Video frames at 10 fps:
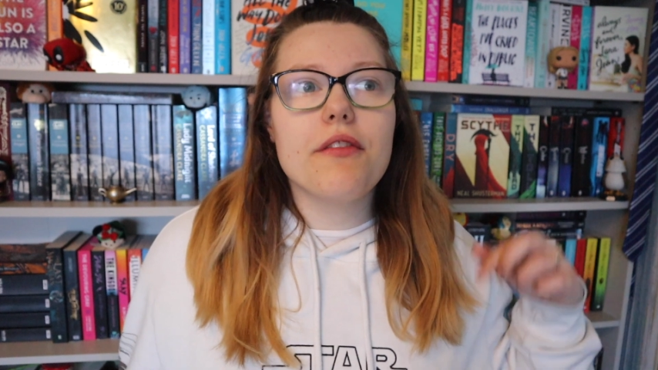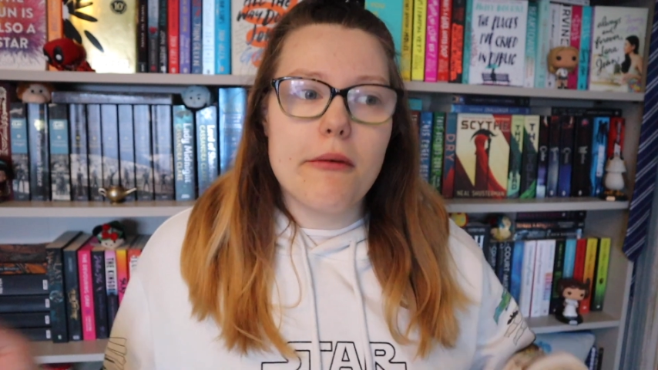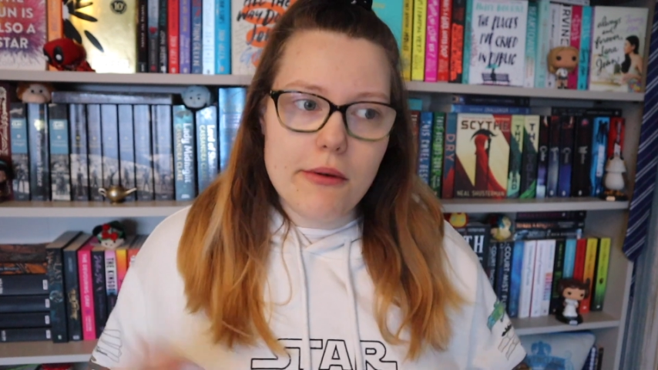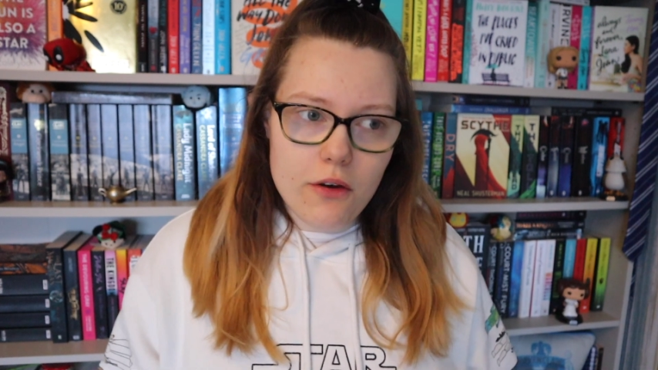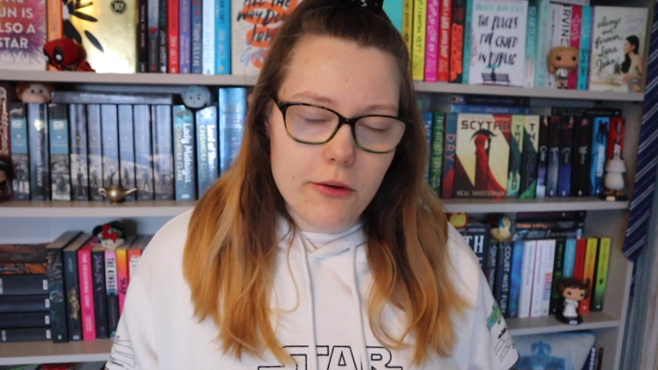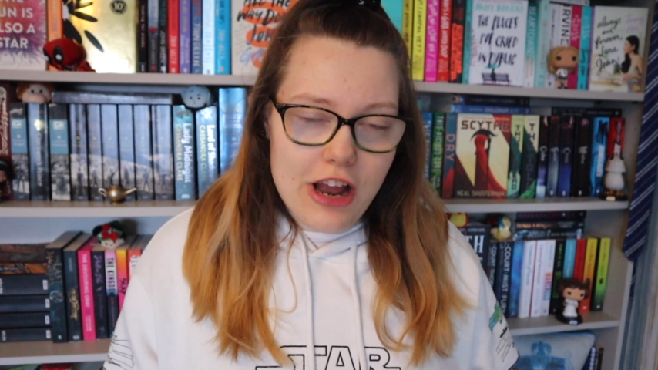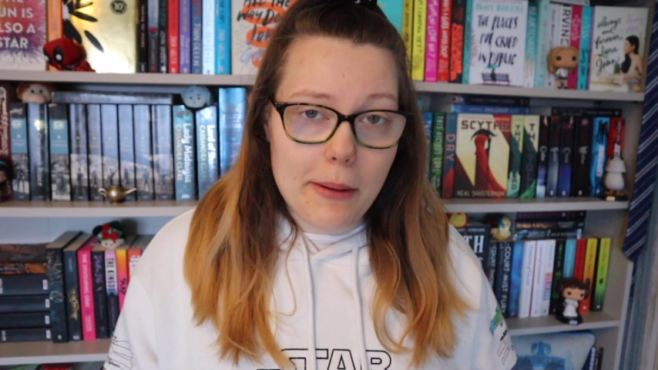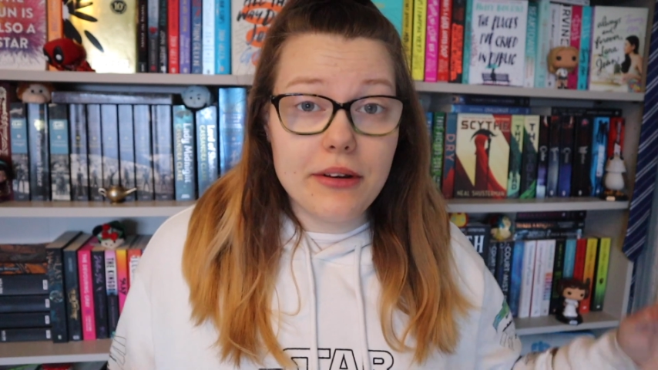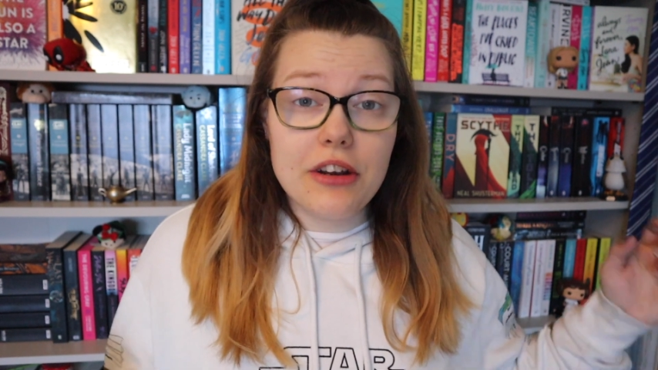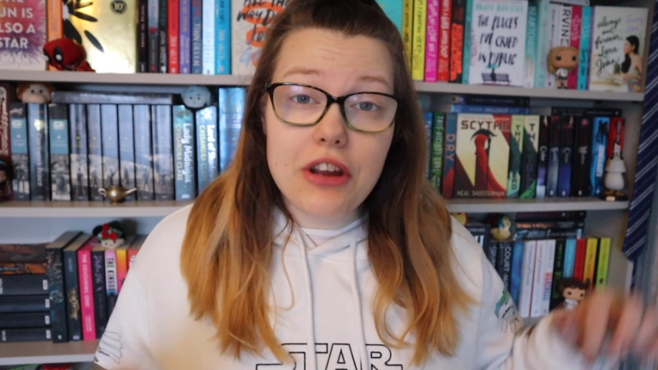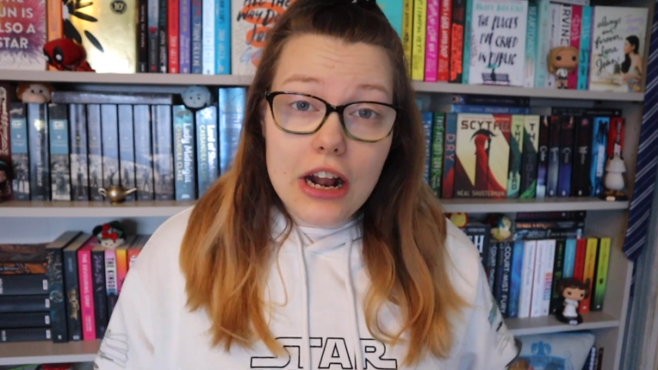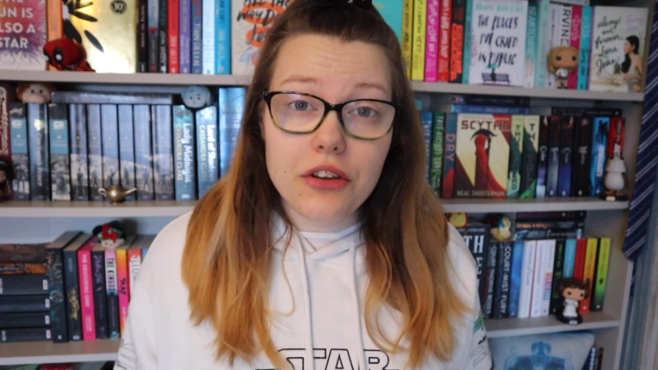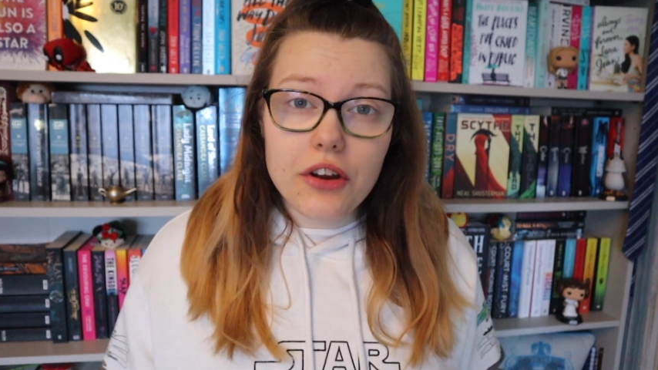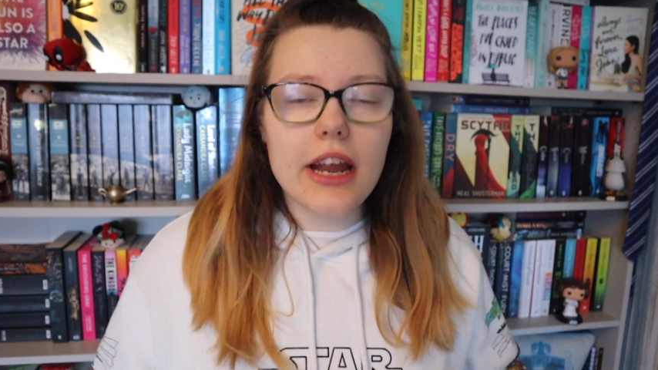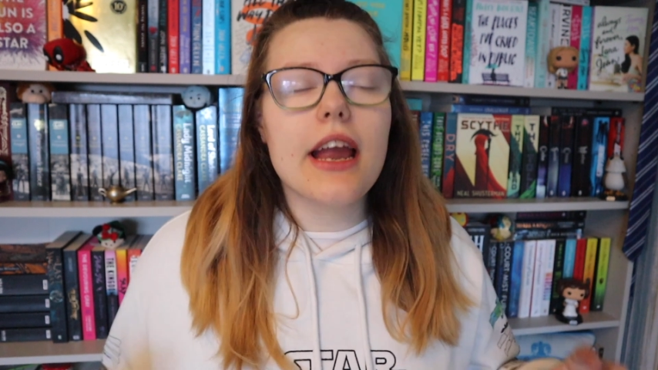the filmathon which happened in
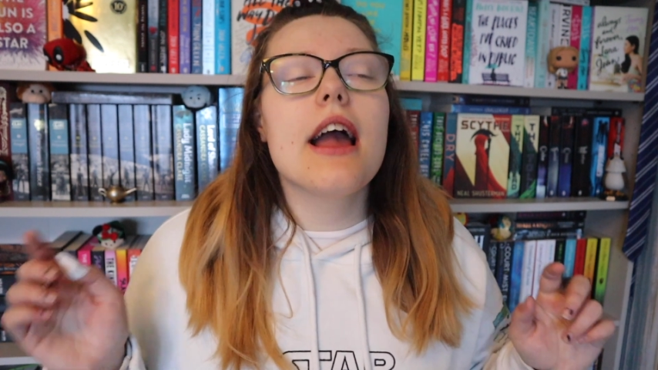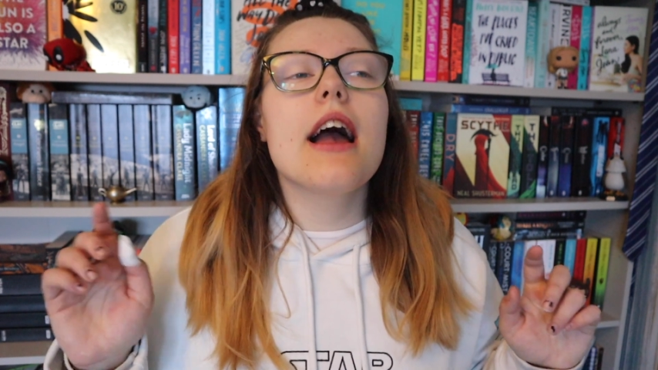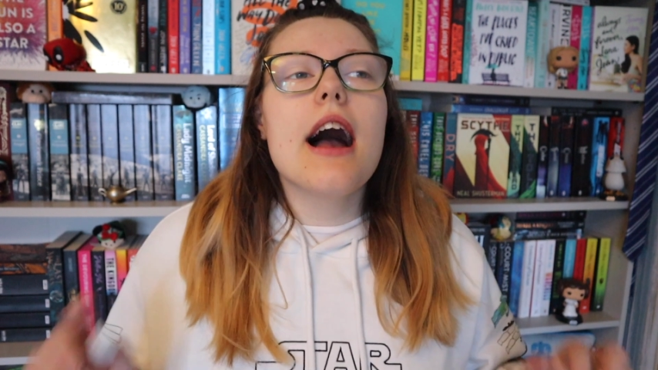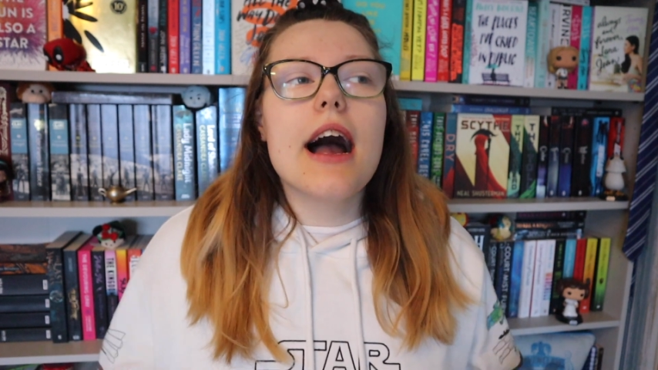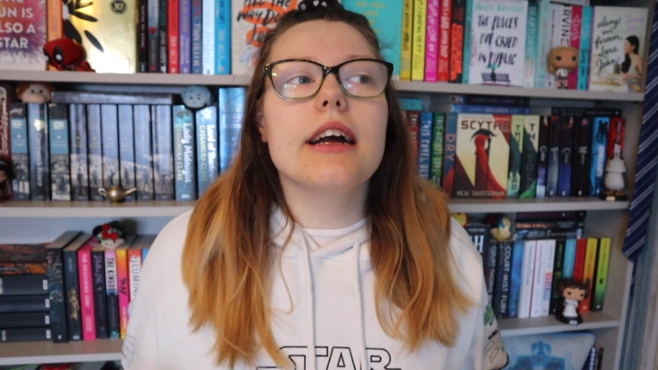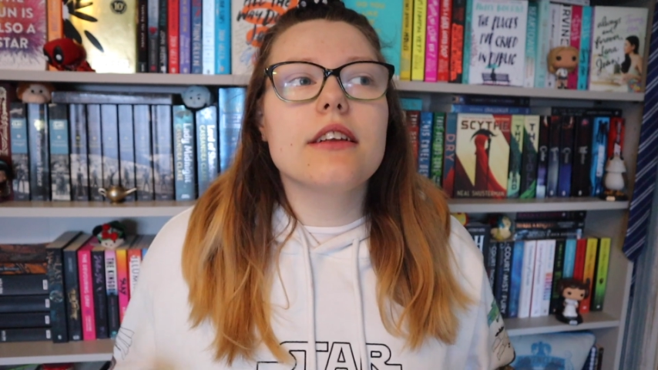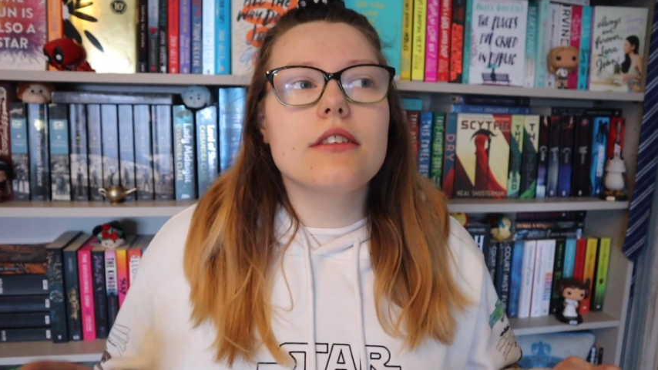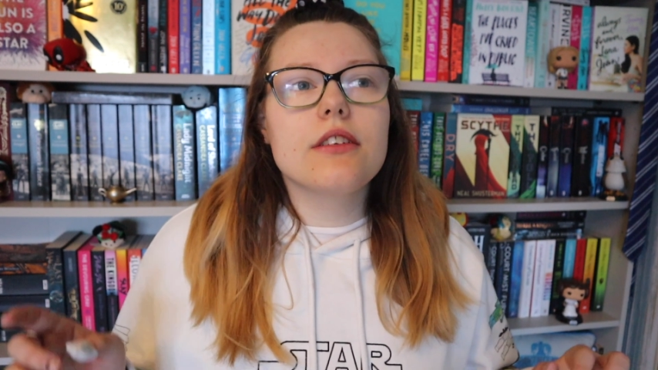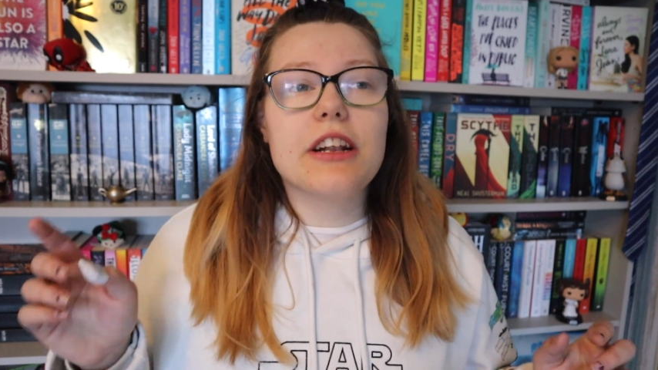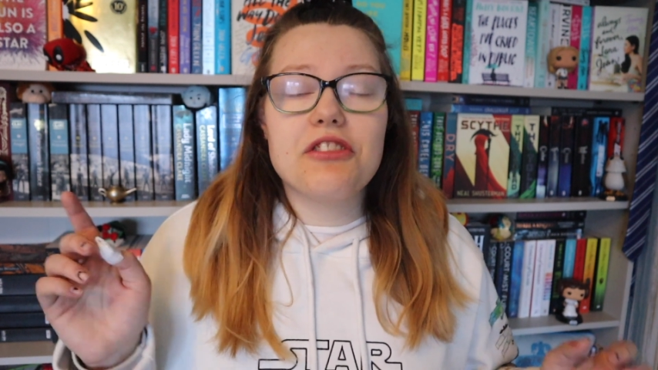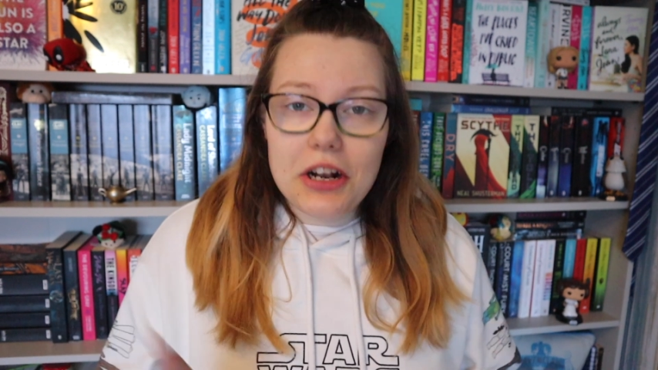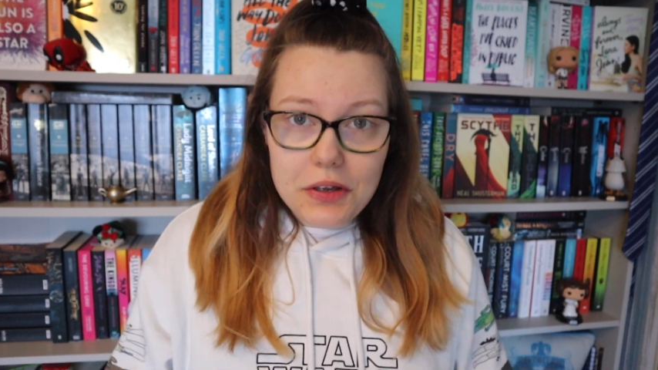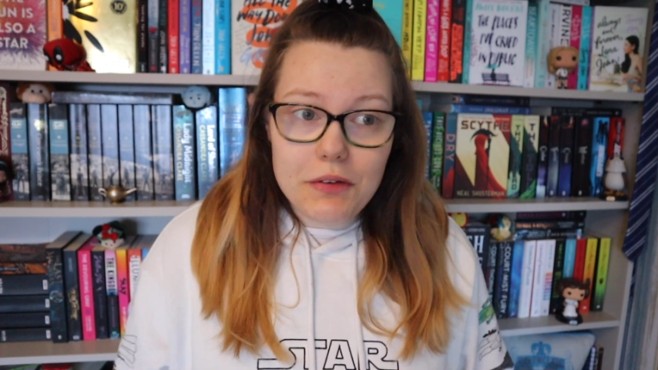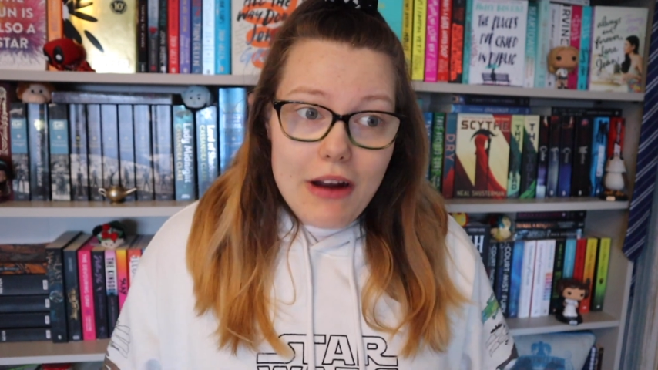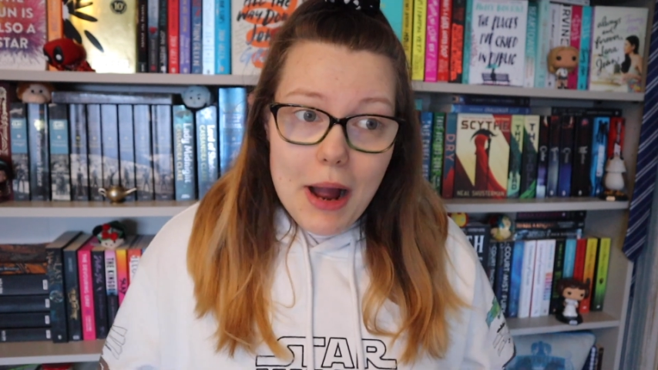January, and a January